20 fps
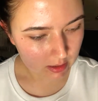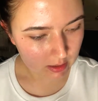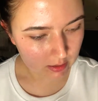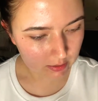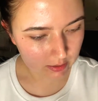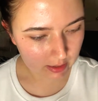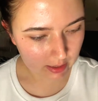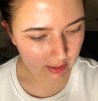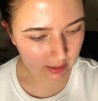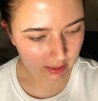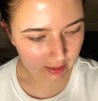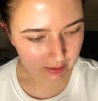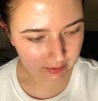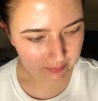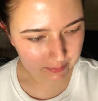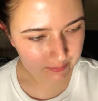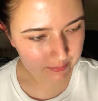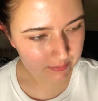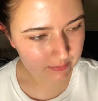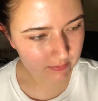Okay,
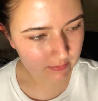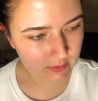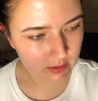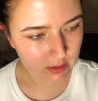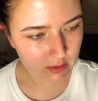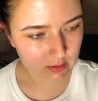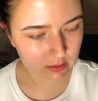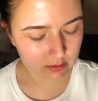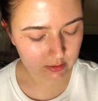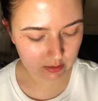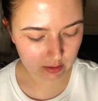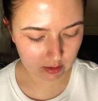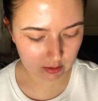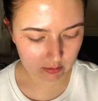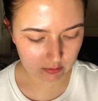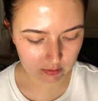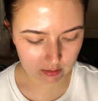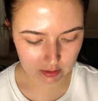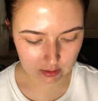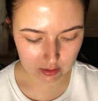
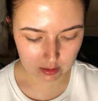so